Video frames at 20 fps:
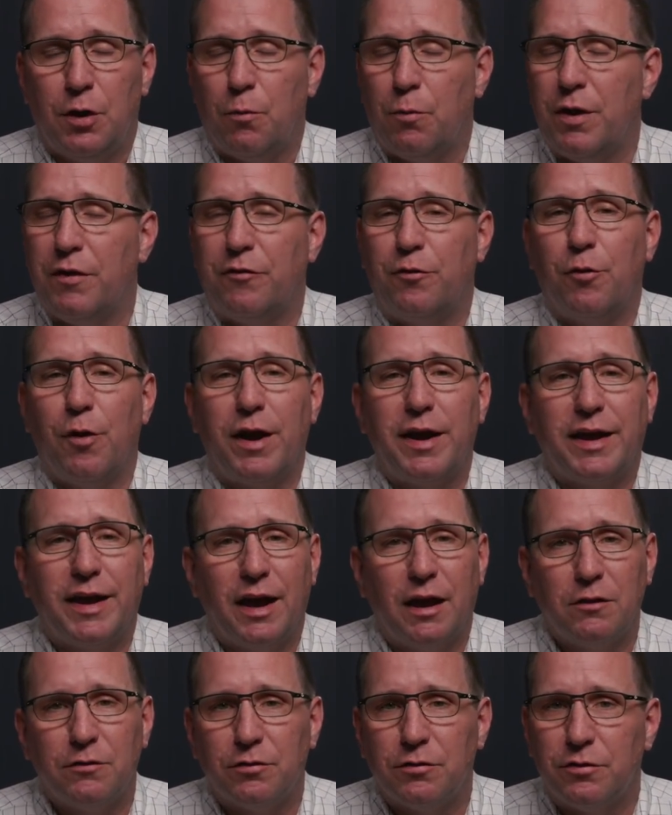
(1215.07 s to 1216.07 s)
We have great
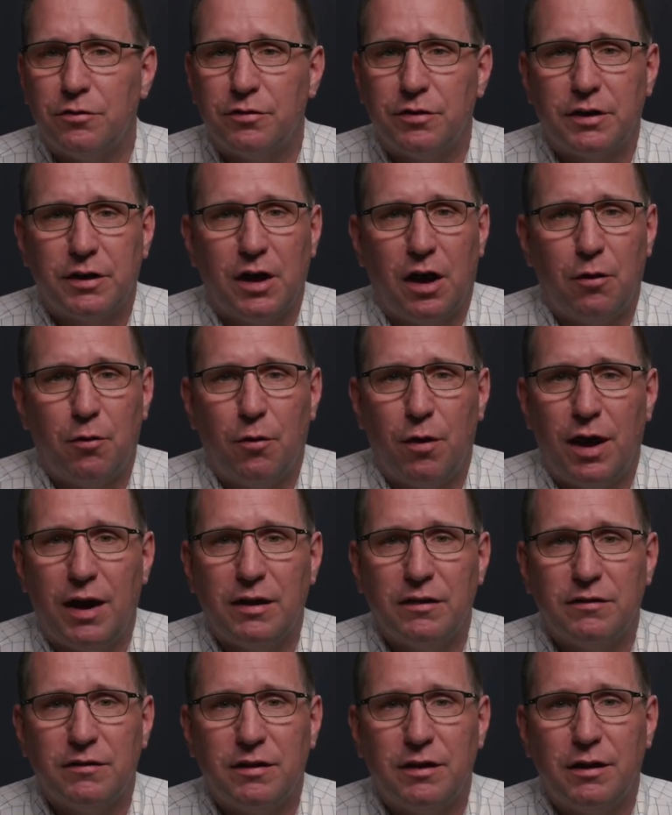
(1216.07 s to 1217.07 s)
counselors in Conroe
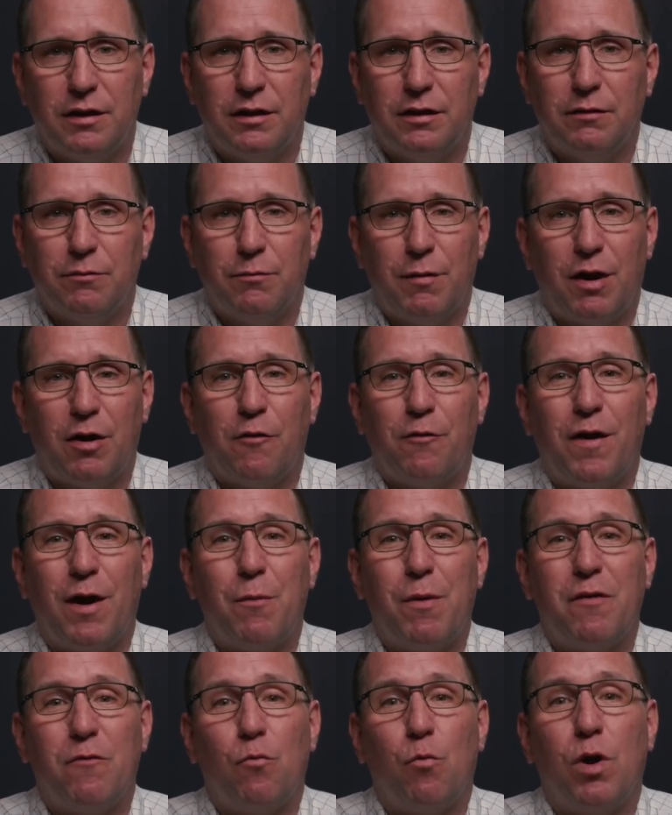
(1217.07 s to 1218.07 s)
ISD. Matter of
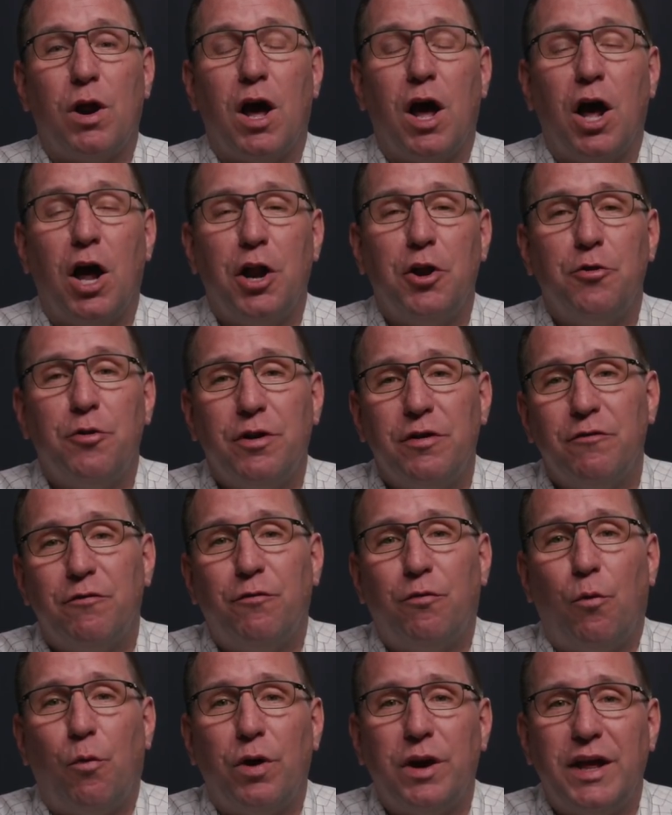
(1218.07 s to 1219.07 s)
fact, we have
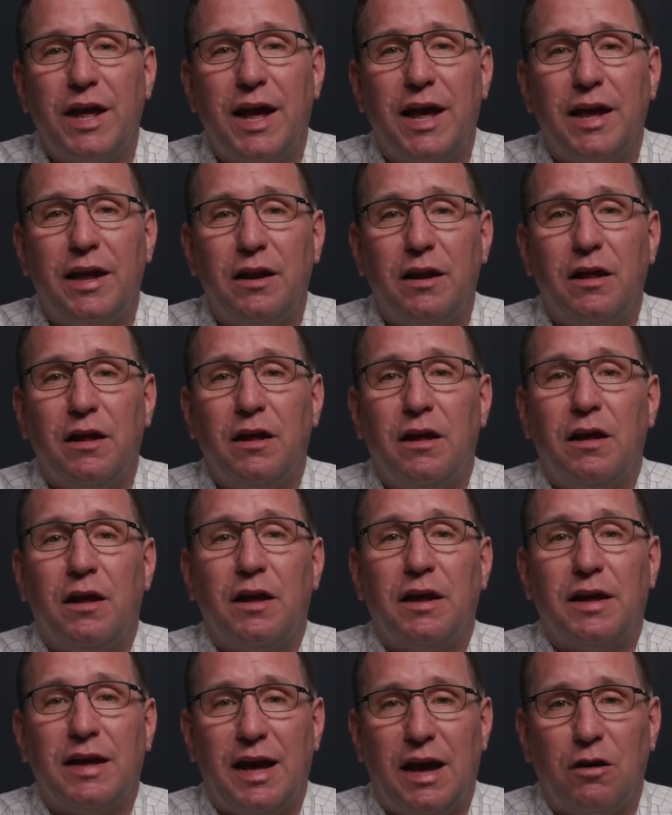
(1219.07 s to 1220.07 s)
148
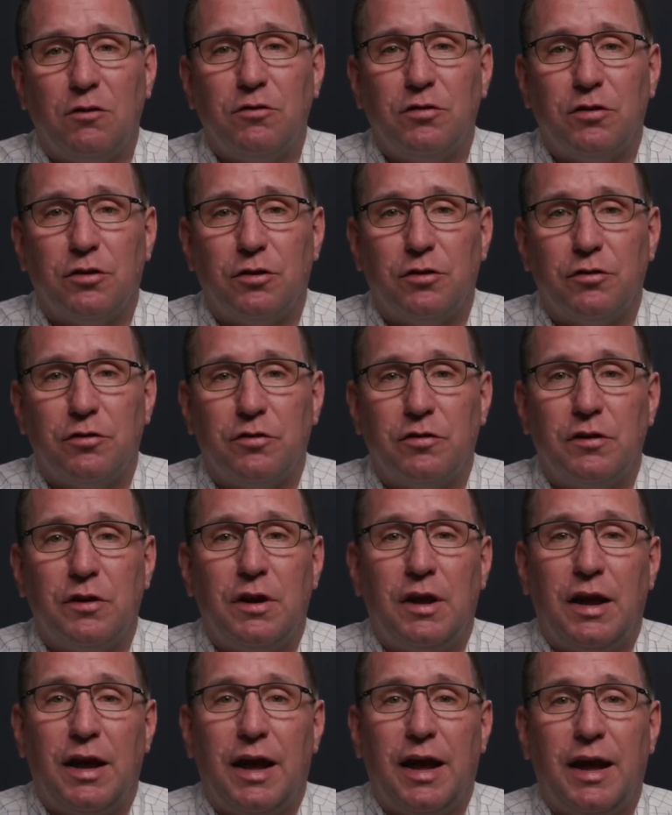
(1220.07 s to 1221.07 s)
counselors.
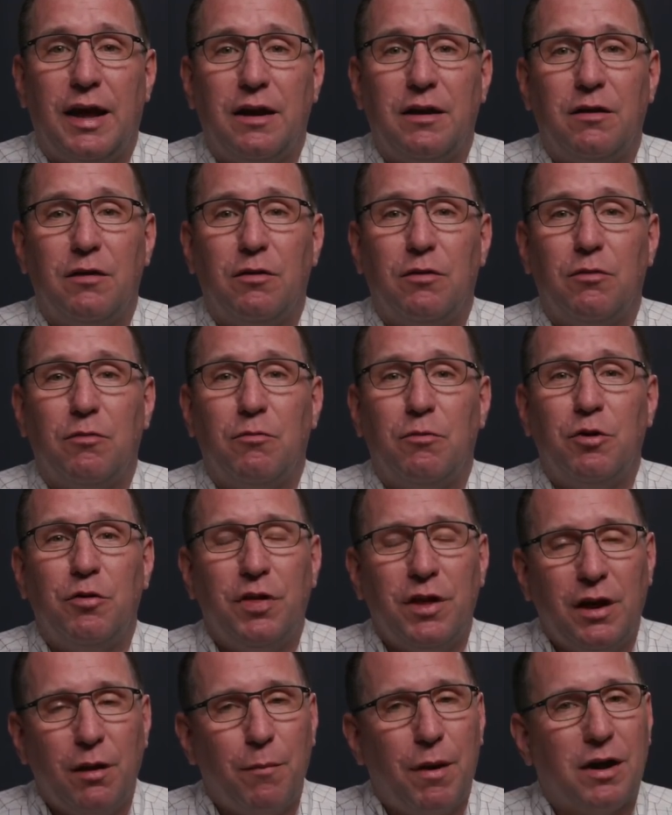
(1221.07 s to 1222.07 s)
And when you
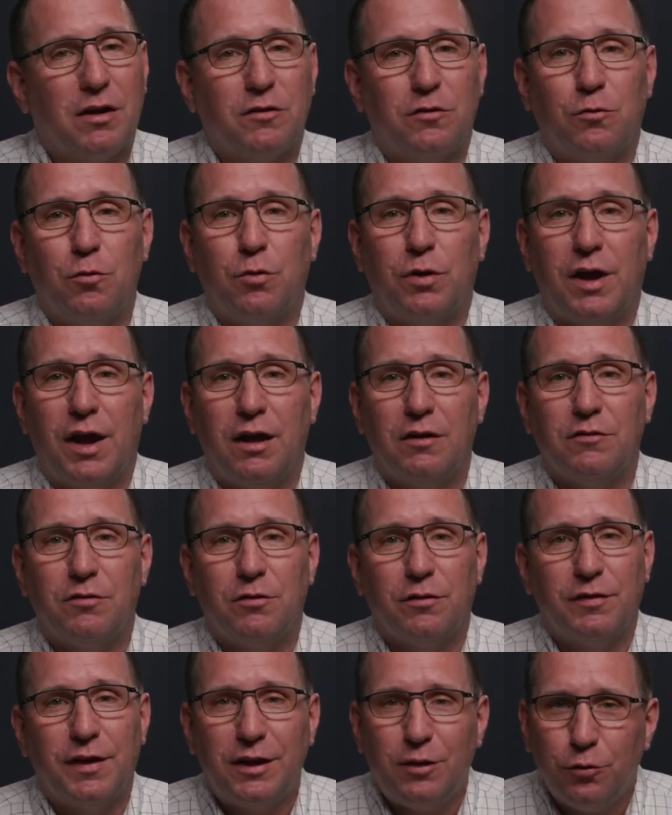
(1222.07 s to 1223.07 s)
think about a school
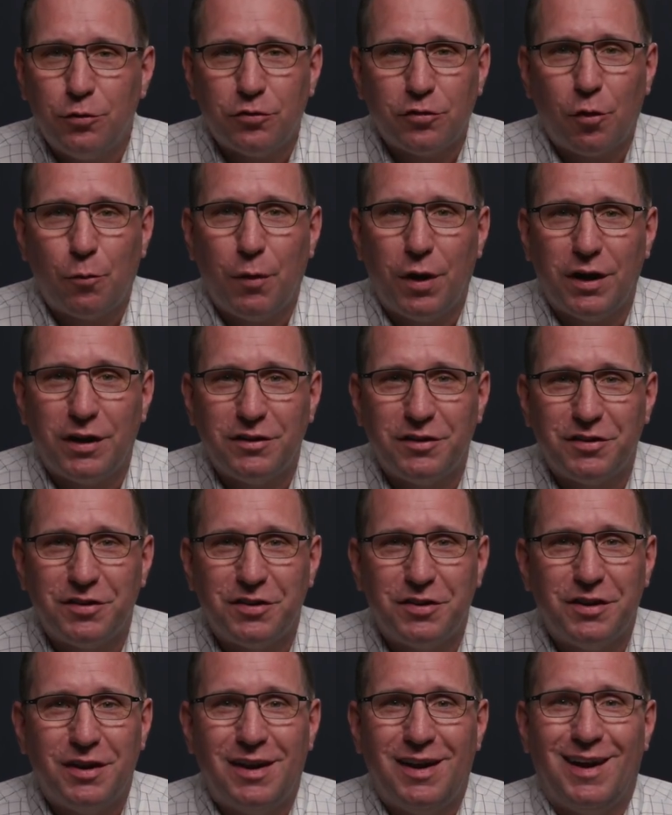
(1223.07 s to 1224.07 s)
counselor, they do so
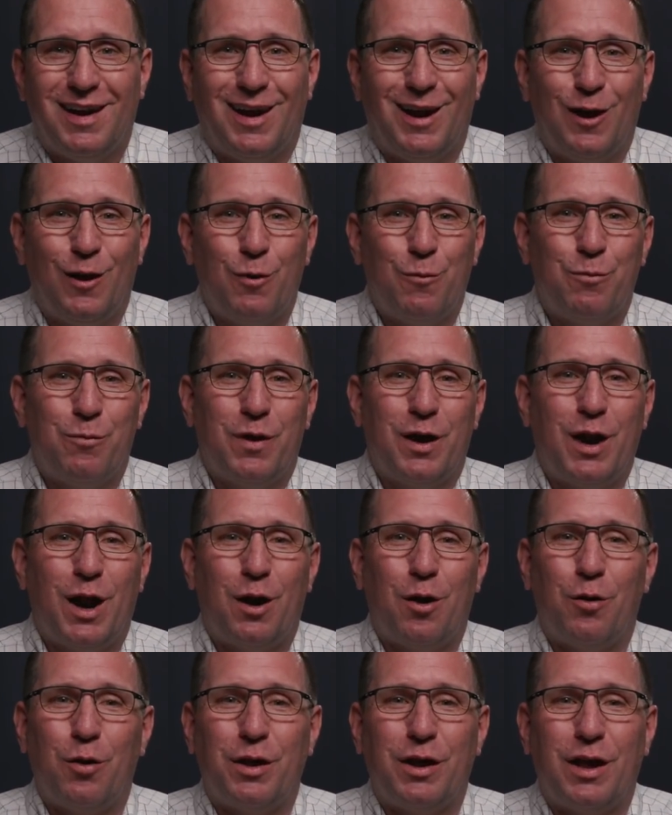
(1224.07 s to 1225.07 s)
much. Um, they
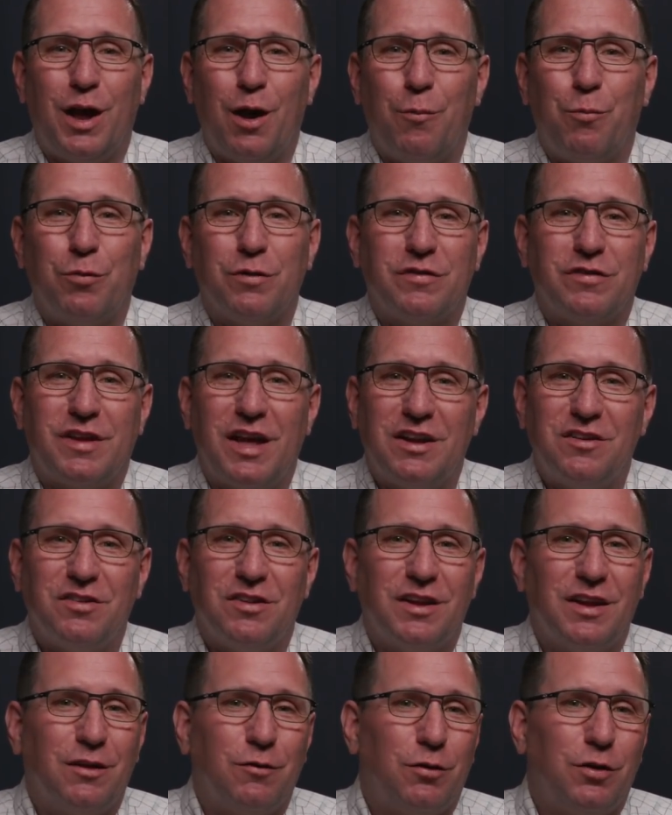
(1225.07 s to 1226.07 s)
not only help with
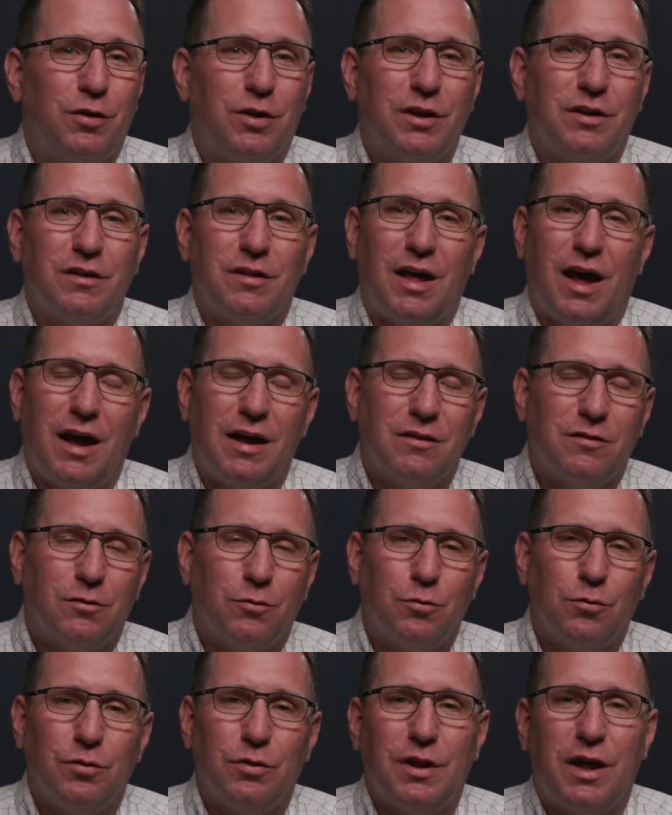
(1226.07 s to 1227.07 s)
scheduling when you get to the high
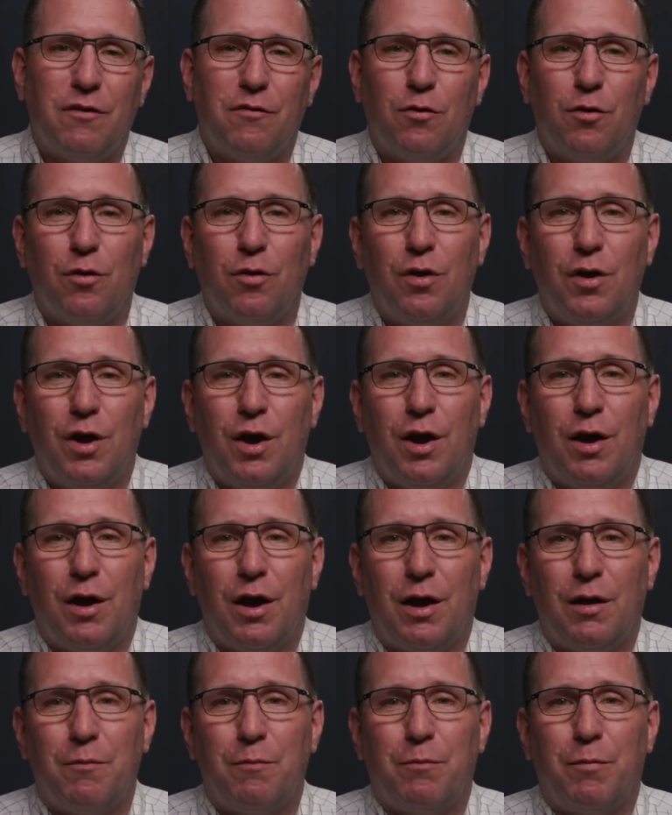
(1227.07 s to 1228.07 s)
school level,
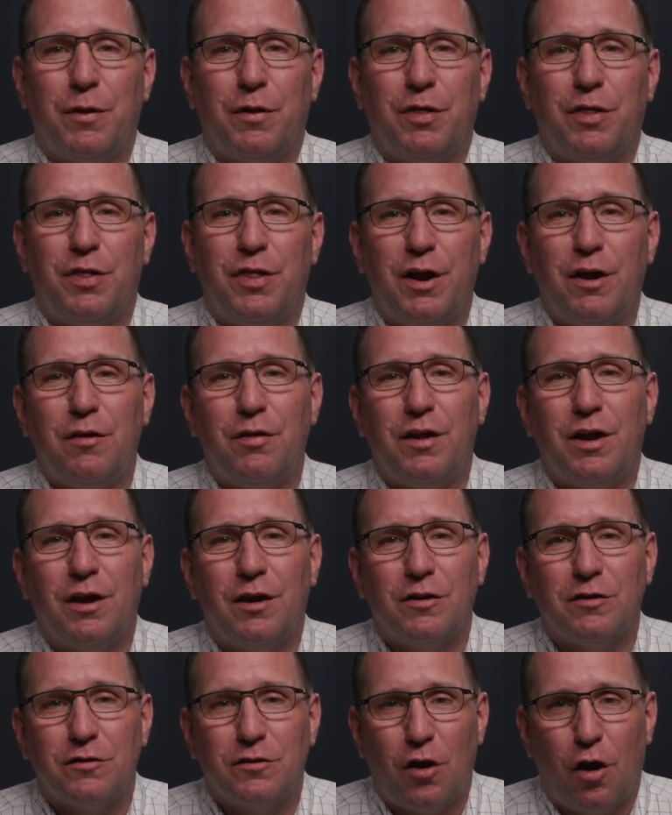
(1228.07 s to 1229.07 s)
uh, but they're
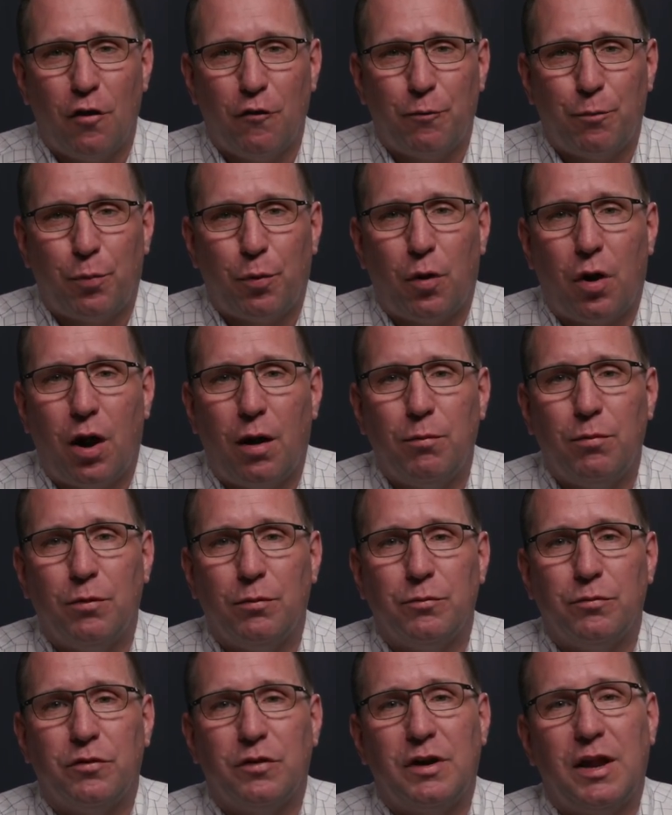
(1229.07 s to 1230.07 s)
there to solve
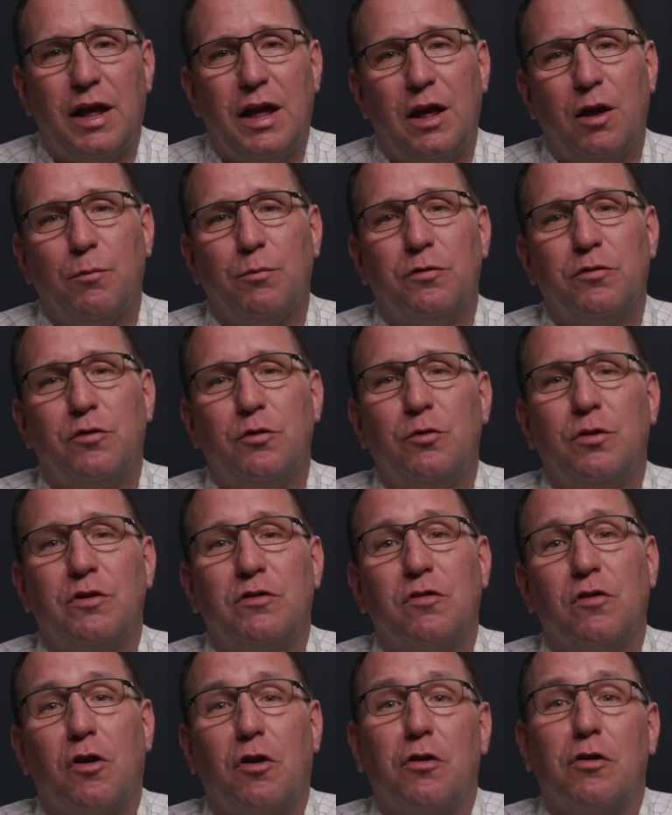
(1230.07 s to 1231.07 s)
problems and help
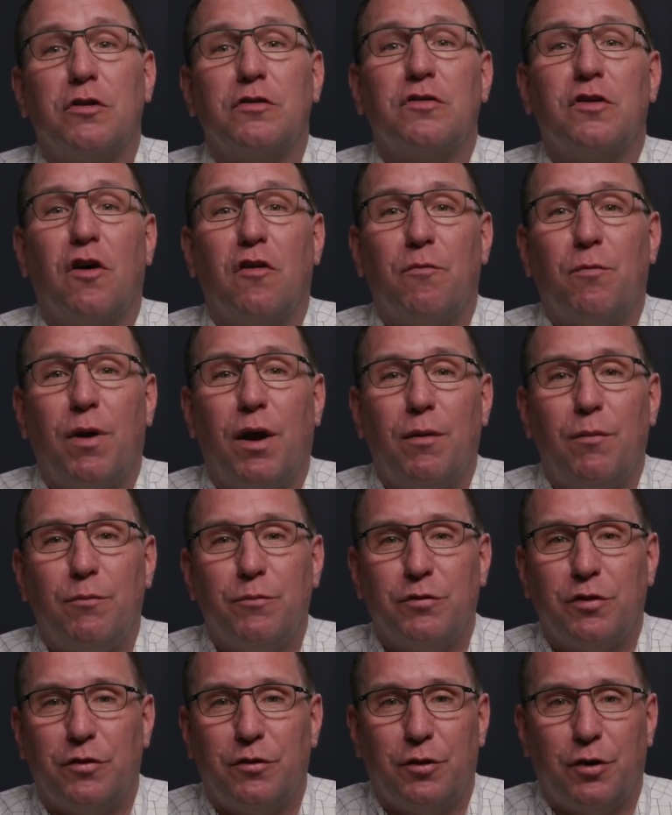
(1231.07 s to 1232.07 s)
students learn to solve
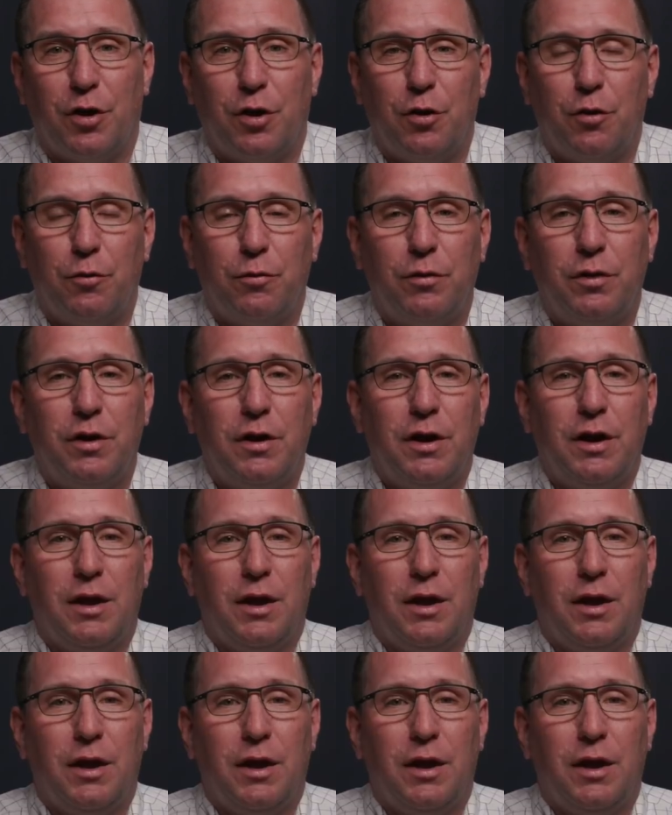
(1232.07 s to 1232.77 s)
problems on their own.